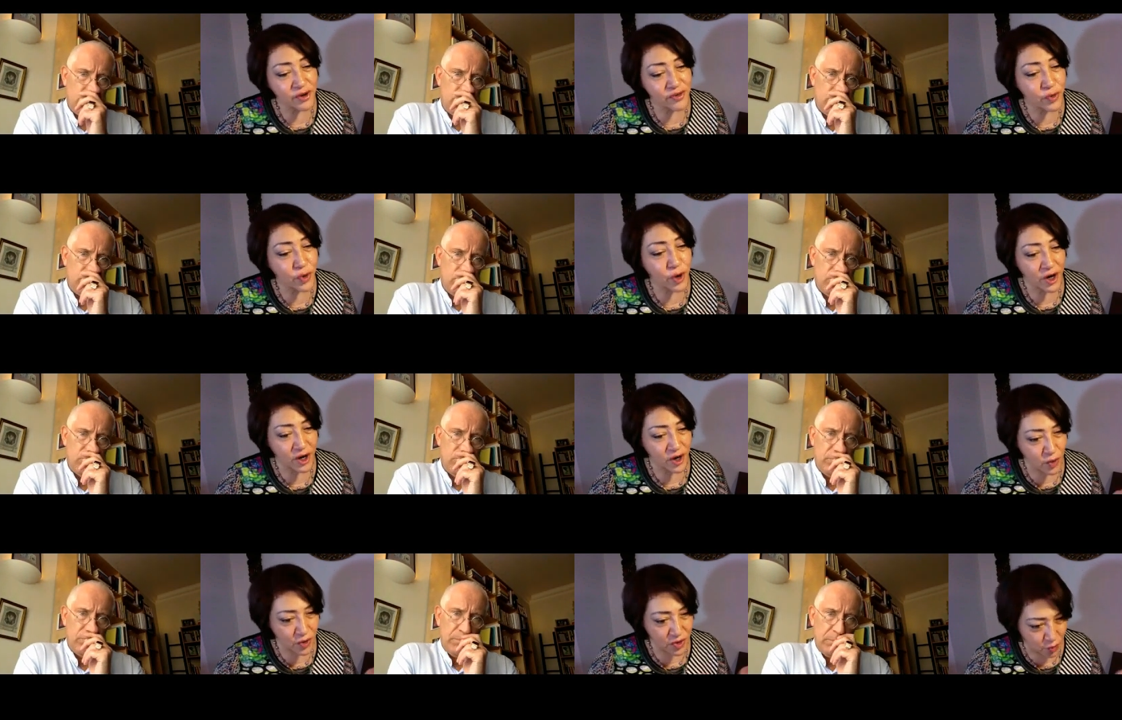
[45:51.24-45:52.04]
Speaker 1: of work
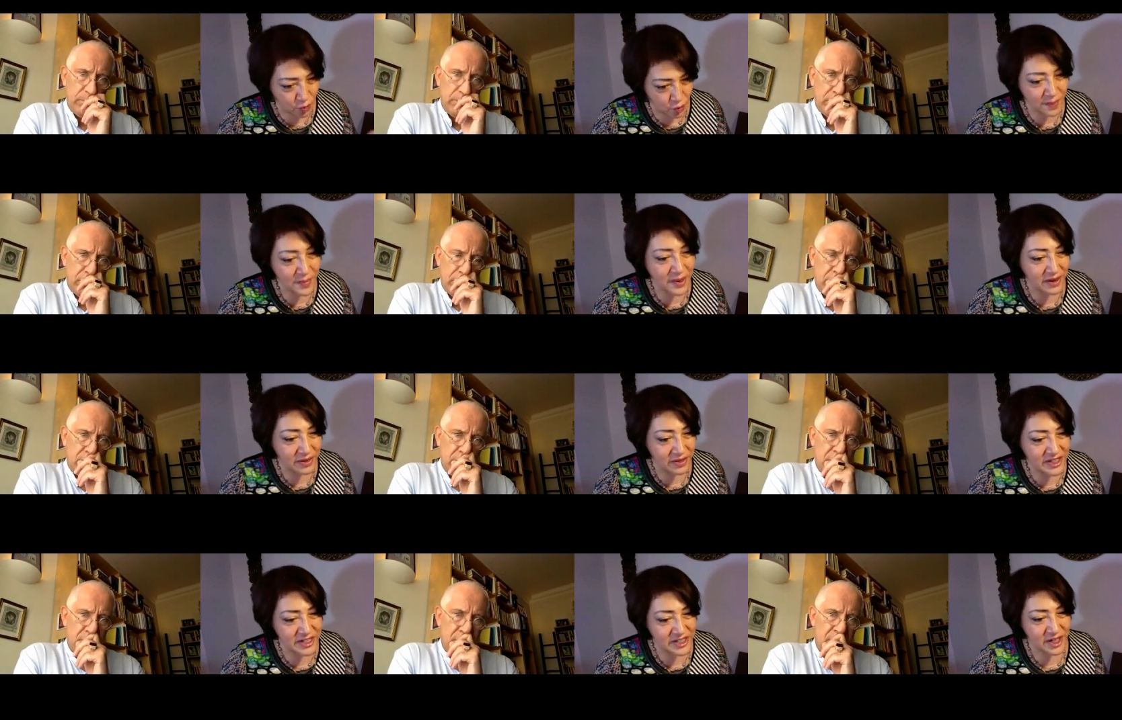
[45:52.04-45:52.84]
with women
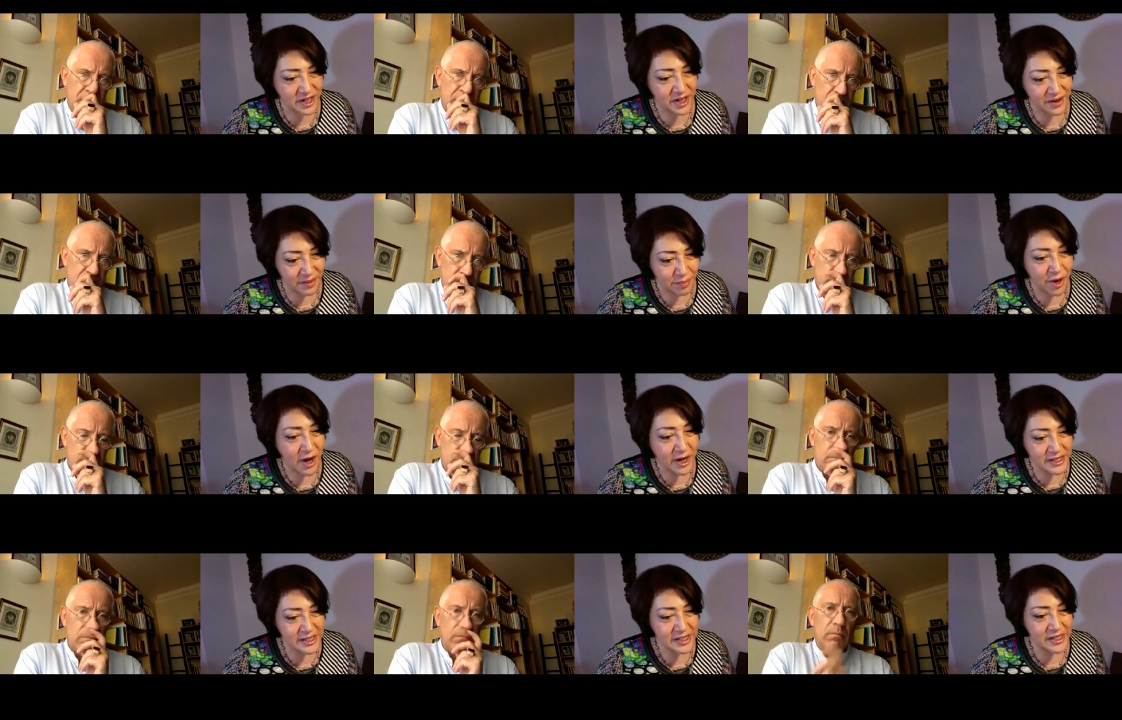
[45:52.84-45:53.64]
this year and
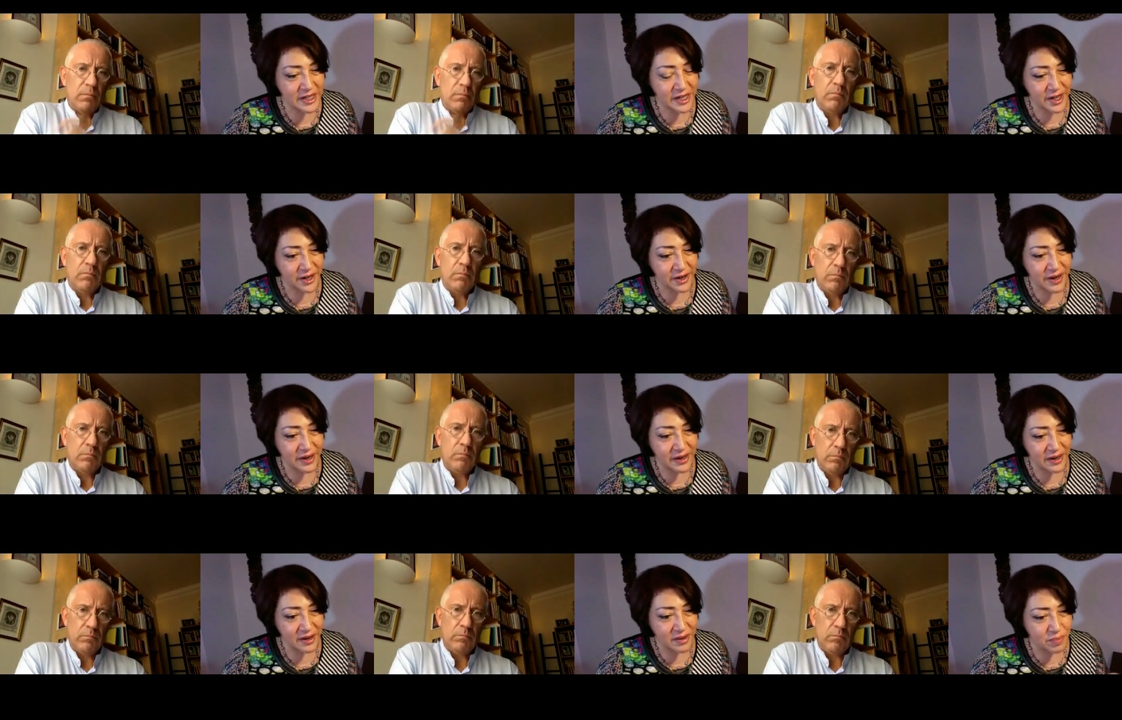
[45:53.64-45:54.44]
past year
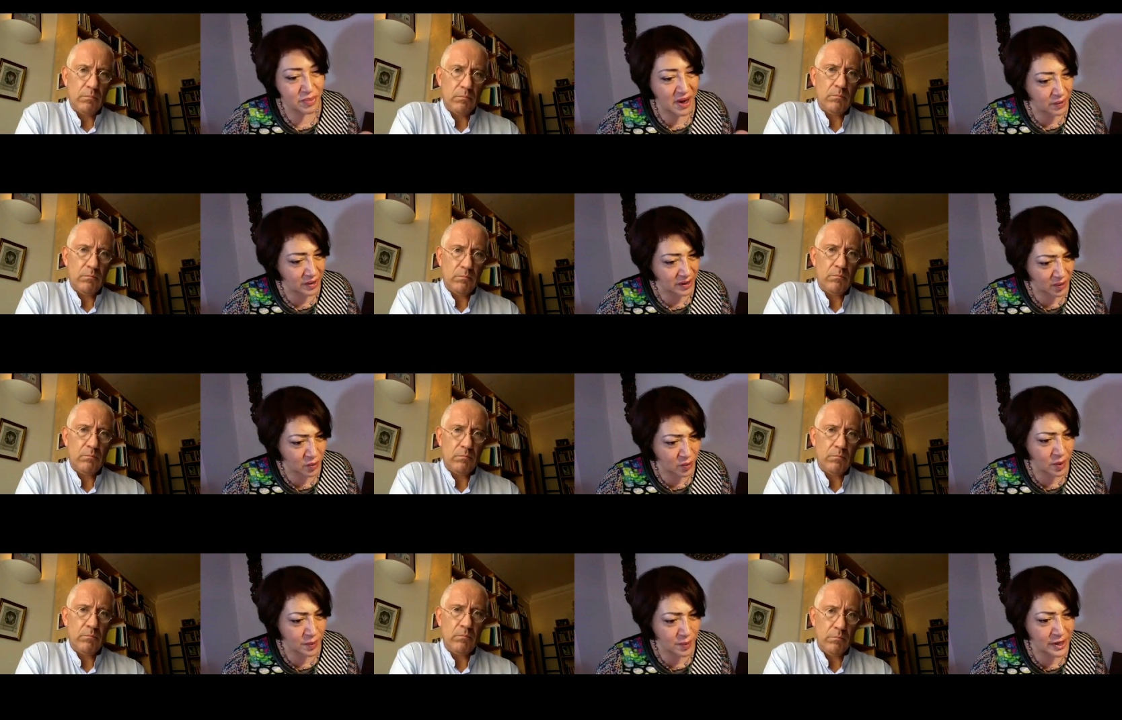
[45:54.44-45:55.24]
and empowering
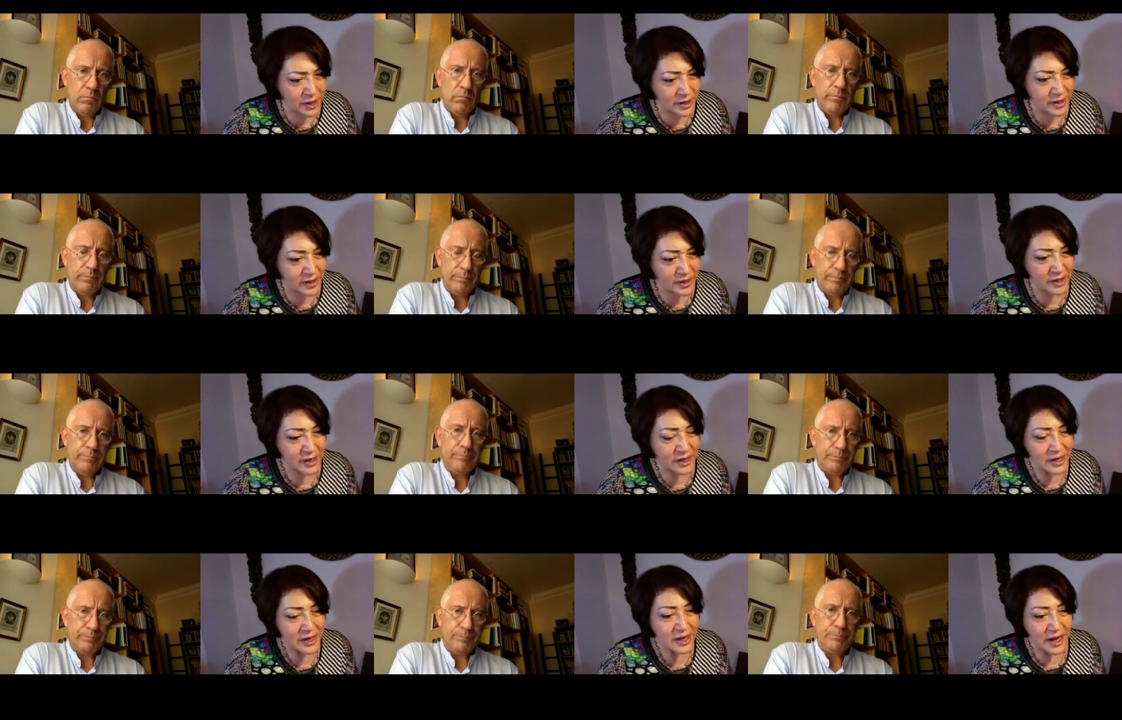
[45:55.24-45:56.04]
women and
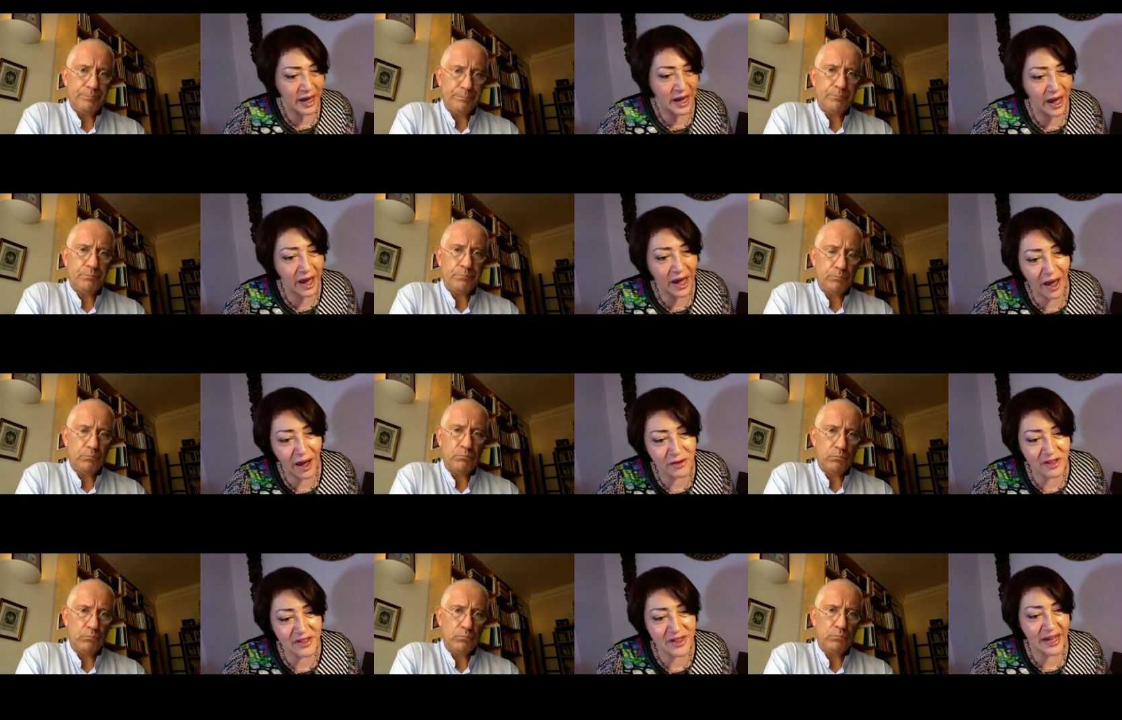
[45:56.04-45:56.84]
how, how
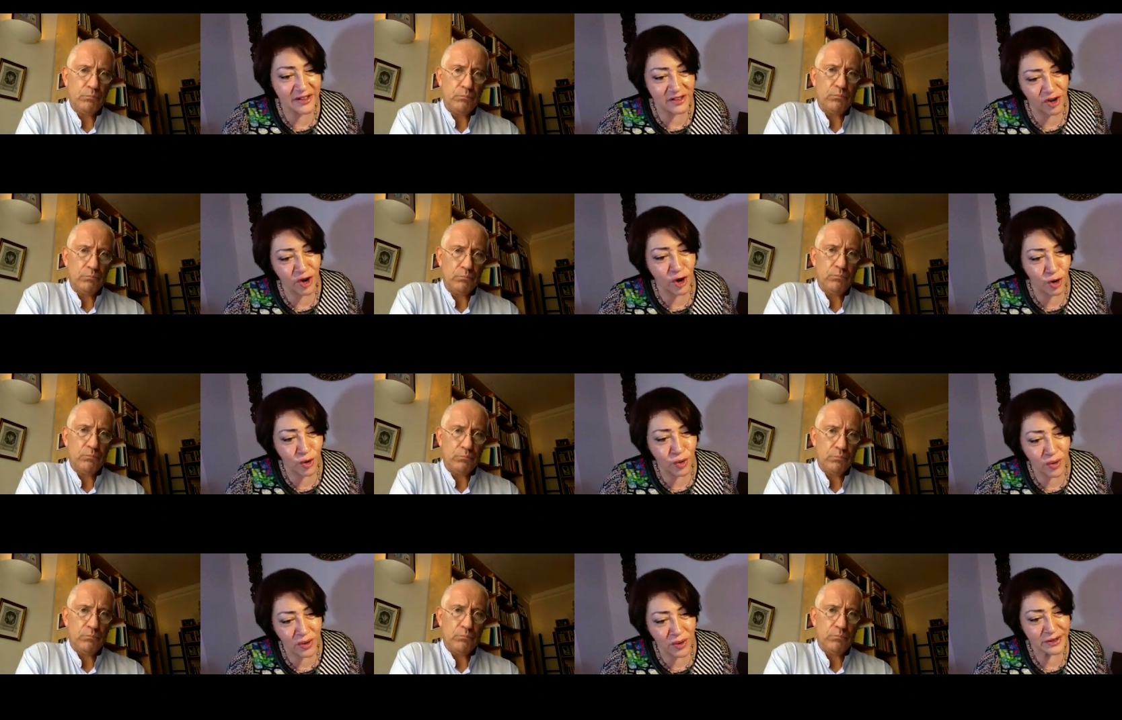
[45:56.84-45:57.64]
did that
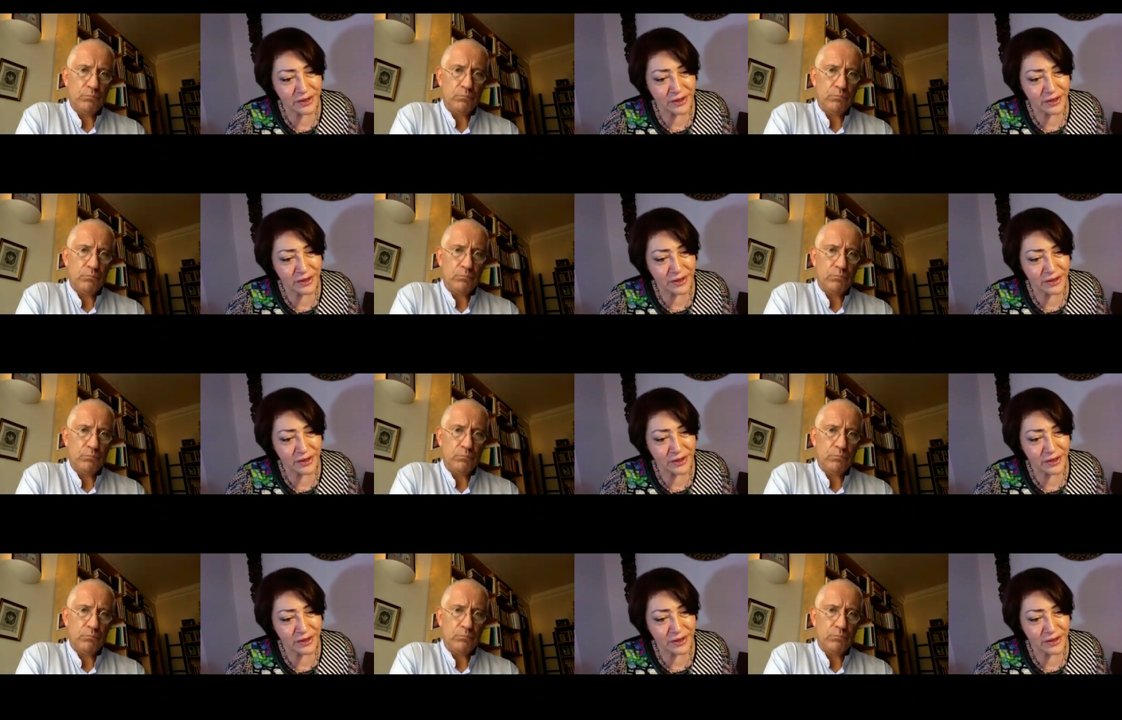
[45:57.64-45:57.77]
go